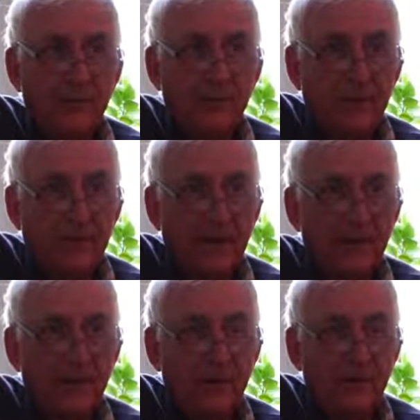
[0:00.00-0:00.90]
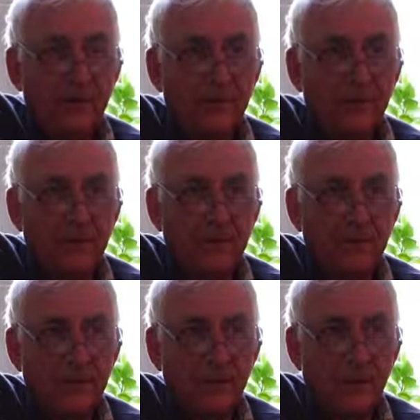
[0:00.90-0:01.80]
chief housing officer
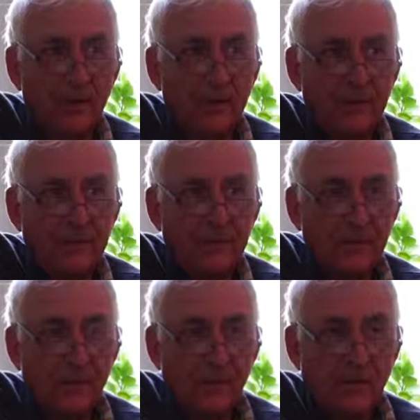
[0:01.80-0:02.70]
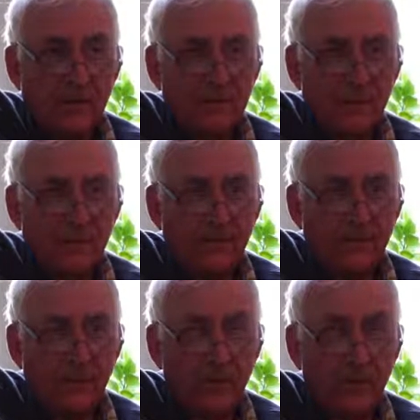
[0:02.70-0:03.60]
for Cardiff who'd come
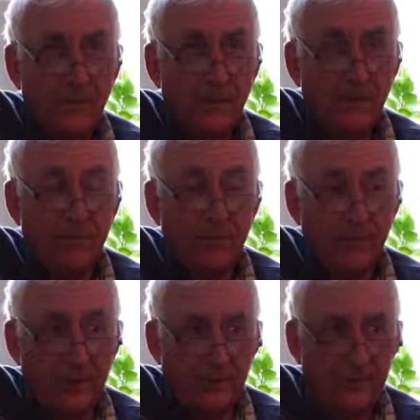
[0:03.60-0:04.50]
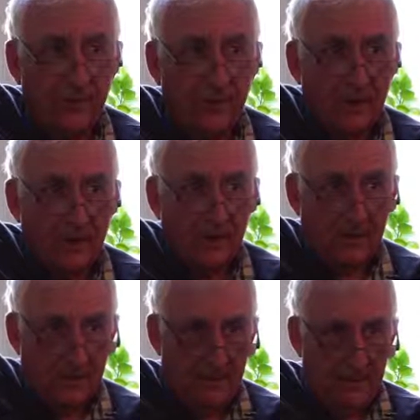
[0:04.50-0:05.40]
from Ipswich.
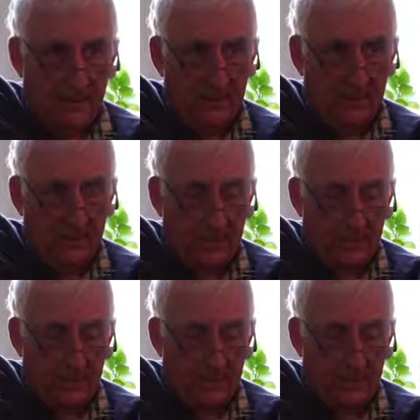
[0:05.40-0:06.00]
And